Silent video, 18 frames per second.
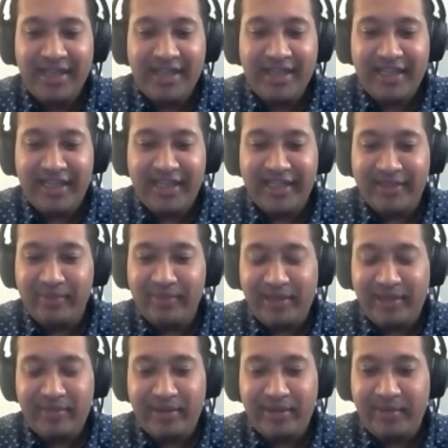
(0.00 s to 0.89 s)
Yeah,
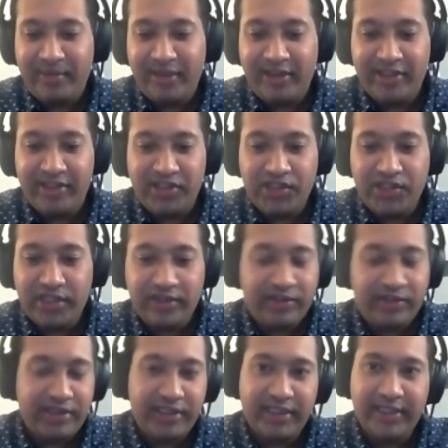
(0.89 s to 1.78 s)
my parents
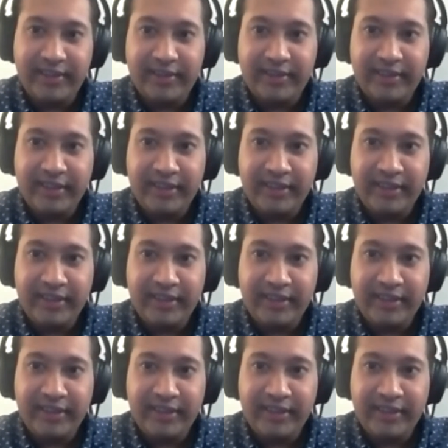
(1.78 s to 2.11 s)
joke that